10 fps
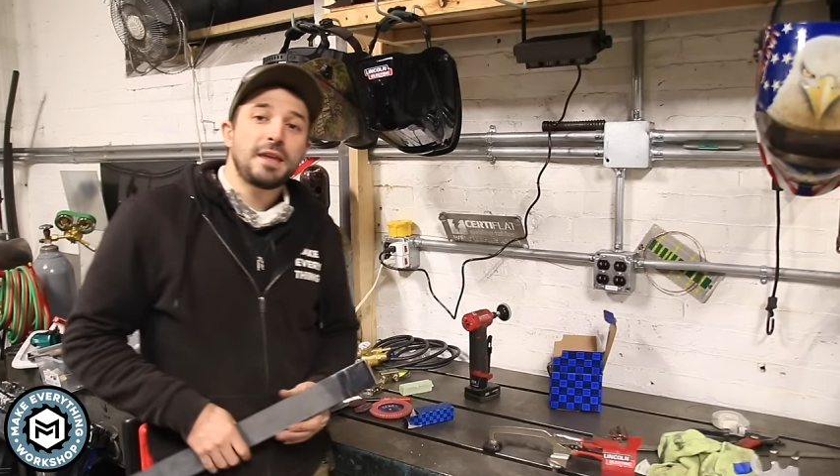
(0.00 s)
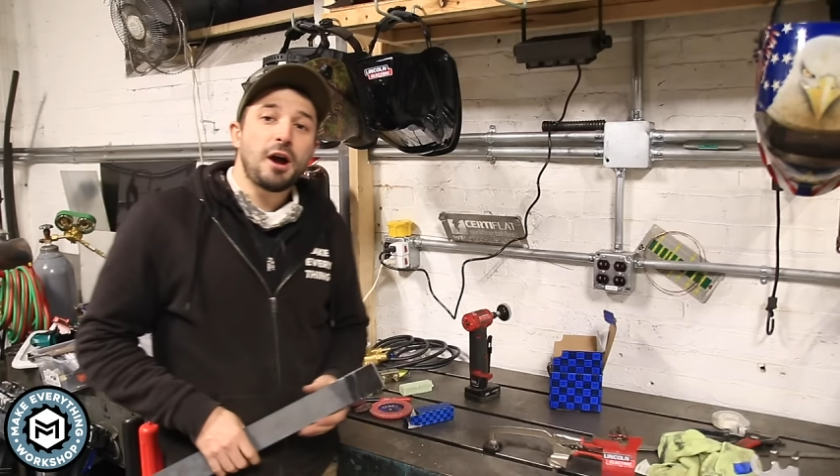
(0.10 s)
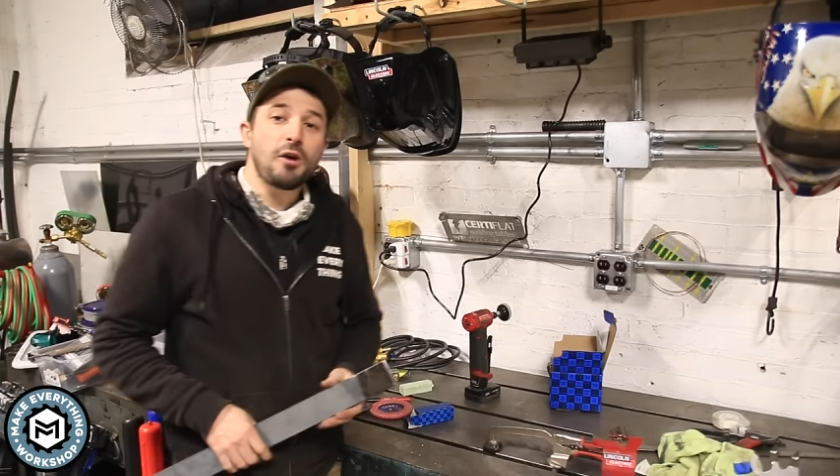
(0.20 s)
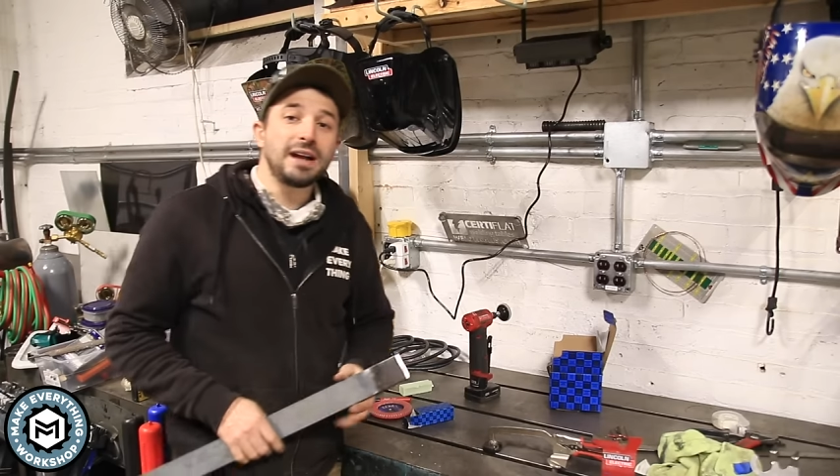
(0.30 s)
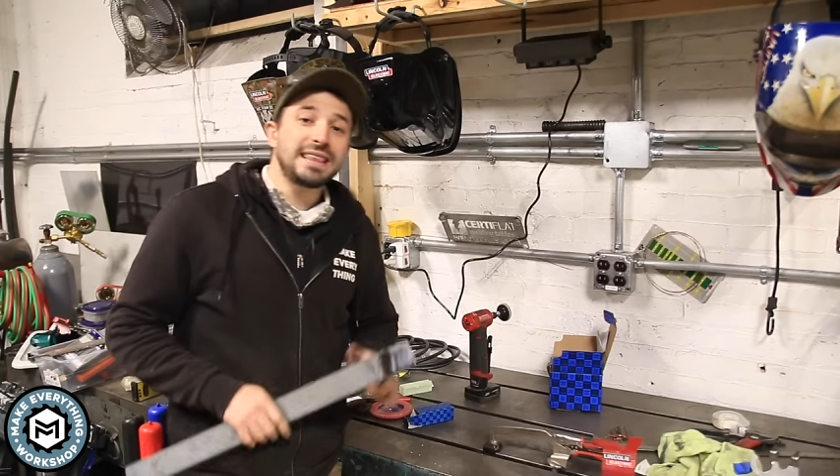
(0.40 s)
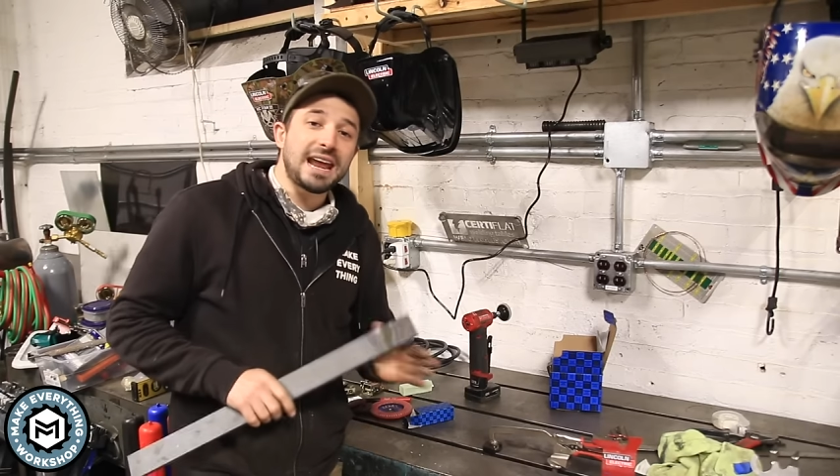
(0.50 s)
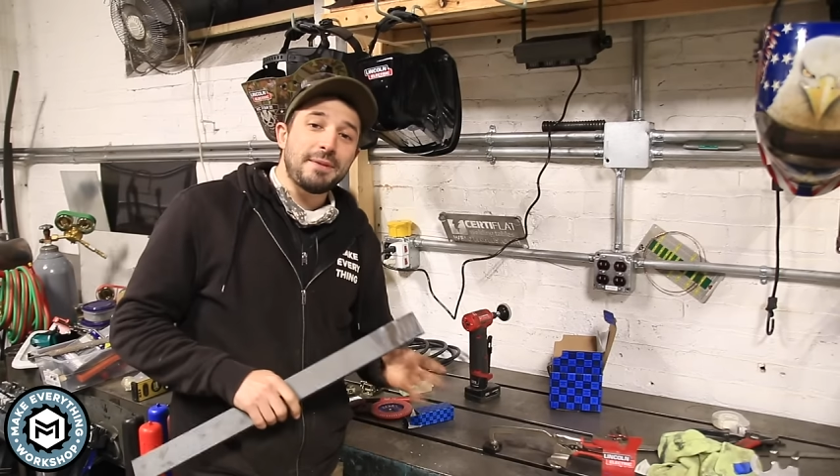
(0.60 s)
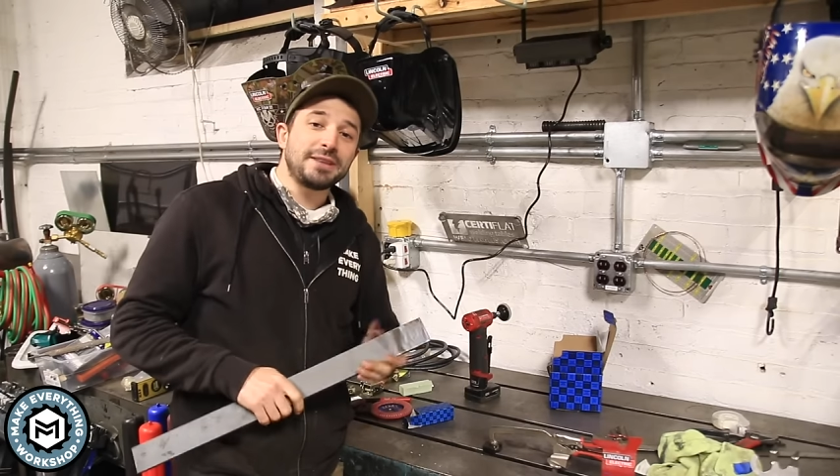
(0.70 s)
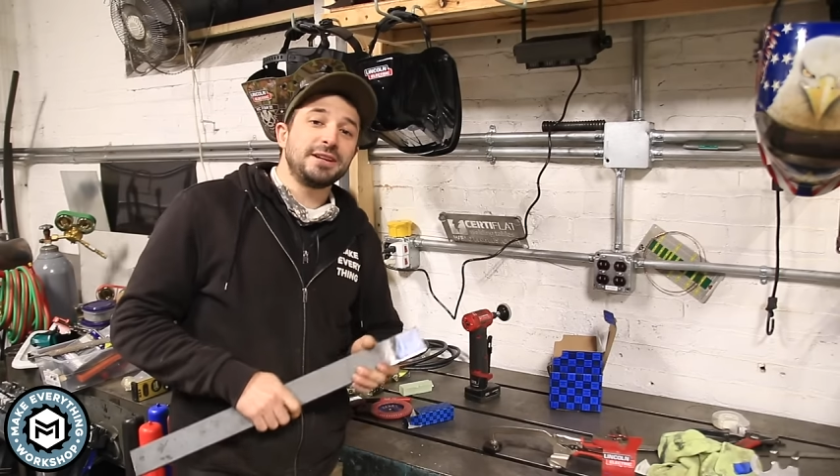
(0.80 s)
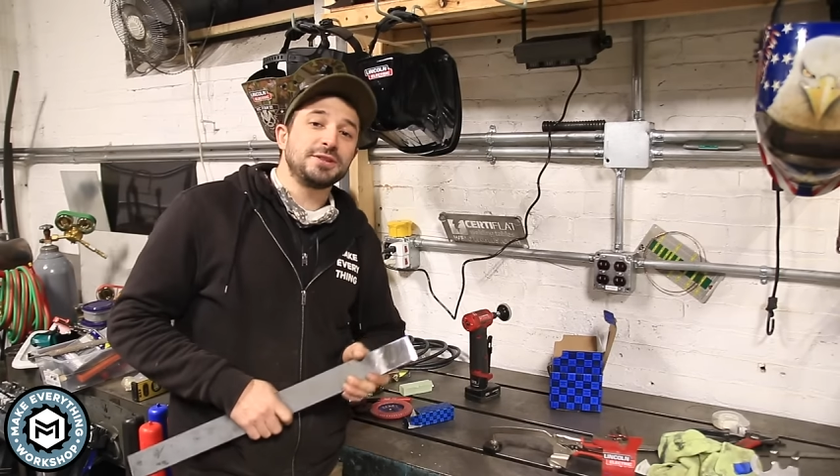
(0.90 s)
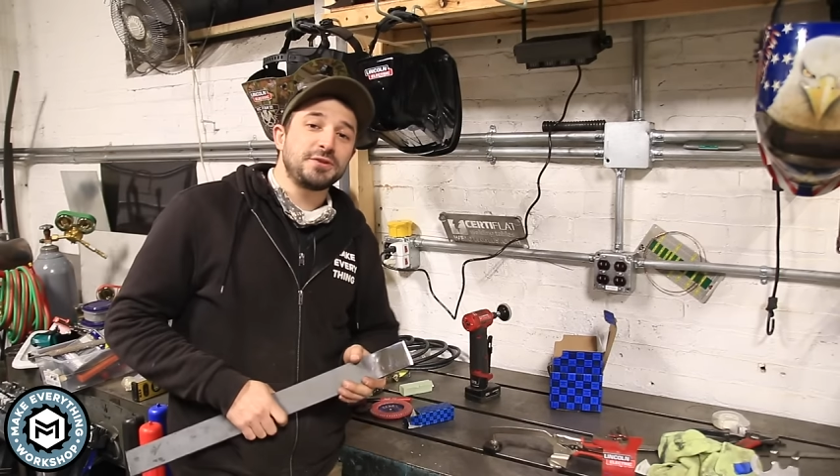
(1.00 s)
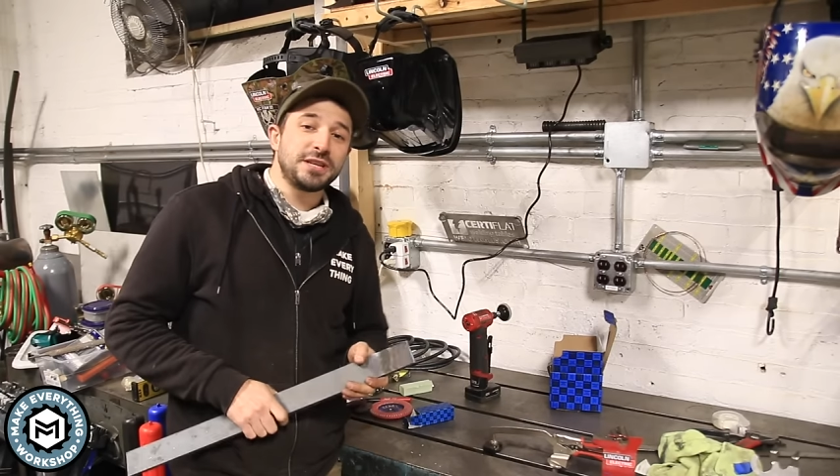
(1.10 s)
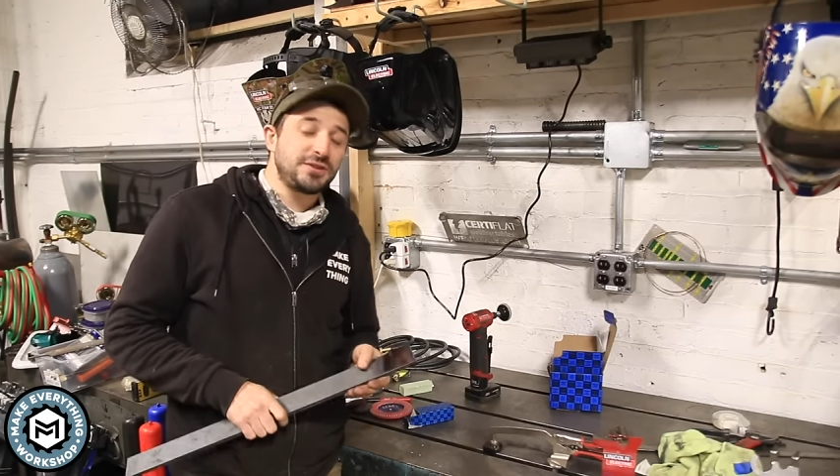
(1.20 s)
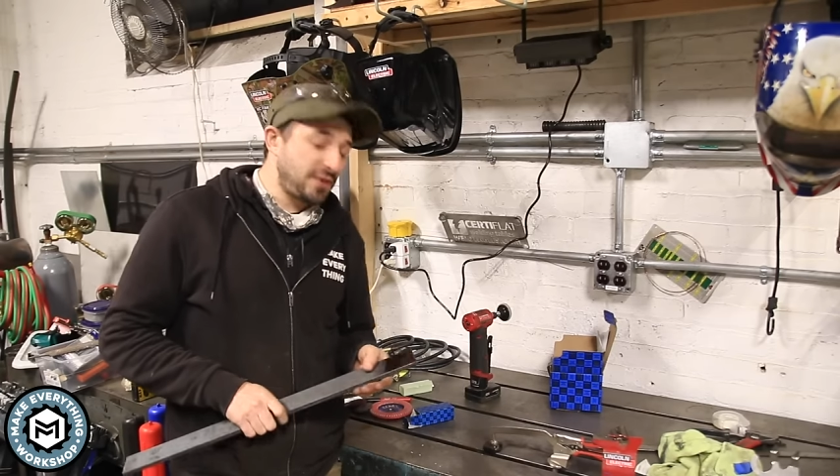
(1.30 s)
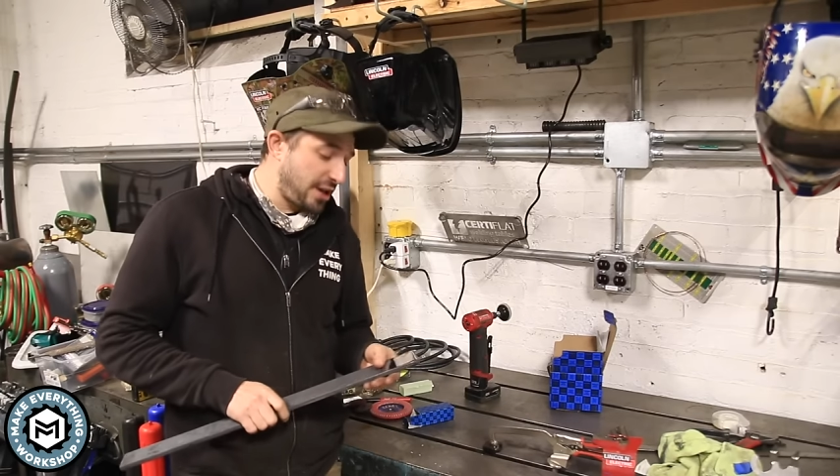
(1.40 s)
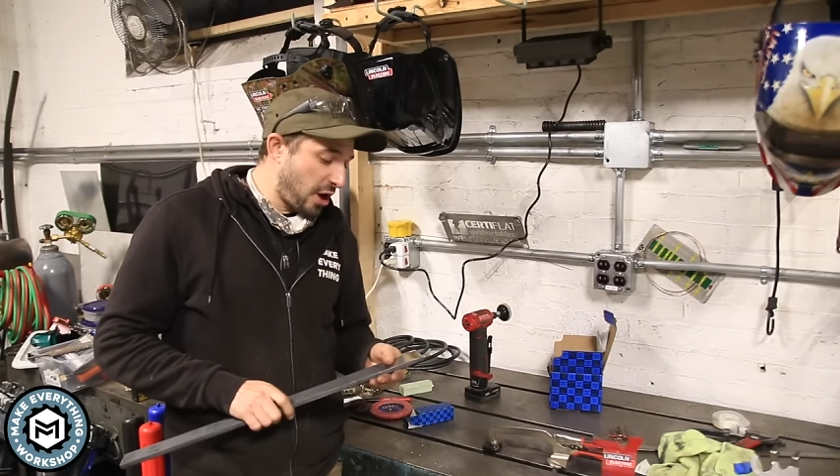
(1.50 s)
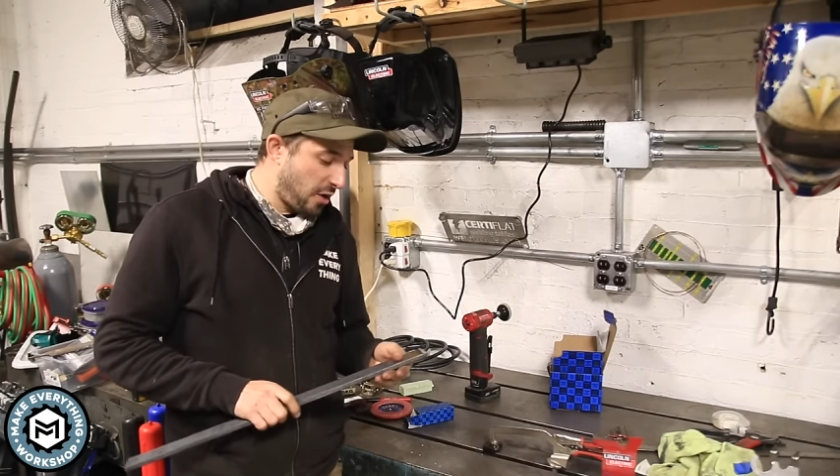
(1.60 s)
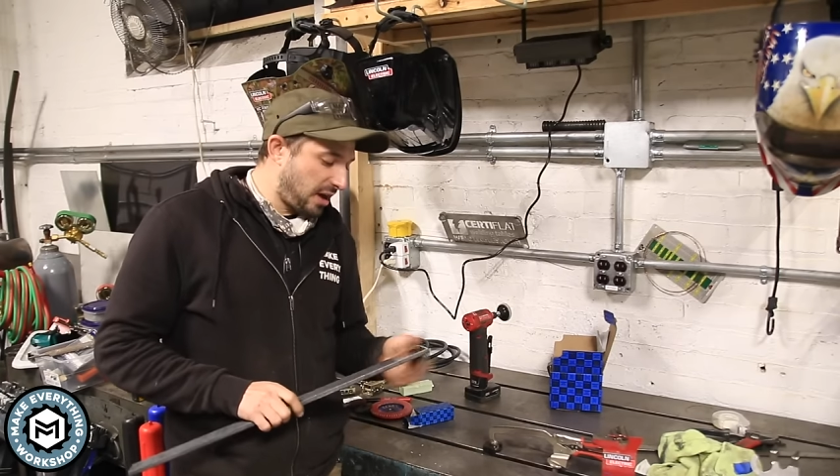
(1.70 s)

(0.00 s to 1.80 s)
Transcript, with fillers: All right, that about does it for this video.